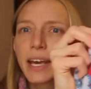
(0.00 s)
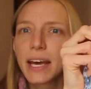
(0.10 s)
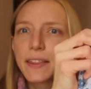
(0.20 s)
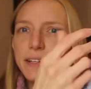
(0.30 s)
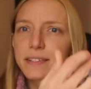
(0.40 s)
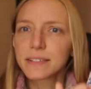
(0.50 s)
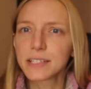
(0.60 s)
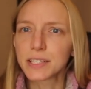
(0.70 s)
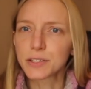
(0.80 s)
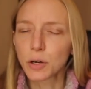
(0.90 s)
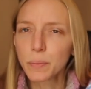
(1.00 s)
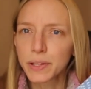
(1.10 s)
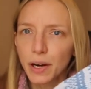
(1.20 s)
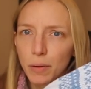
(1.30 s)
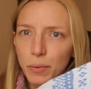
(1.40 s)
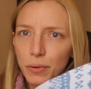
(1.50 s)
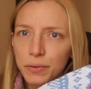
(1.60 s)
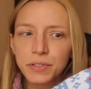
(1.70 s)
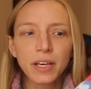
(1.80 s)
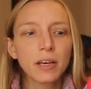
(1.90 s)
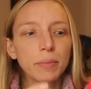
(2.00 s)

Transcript: and then steeked open the armholes.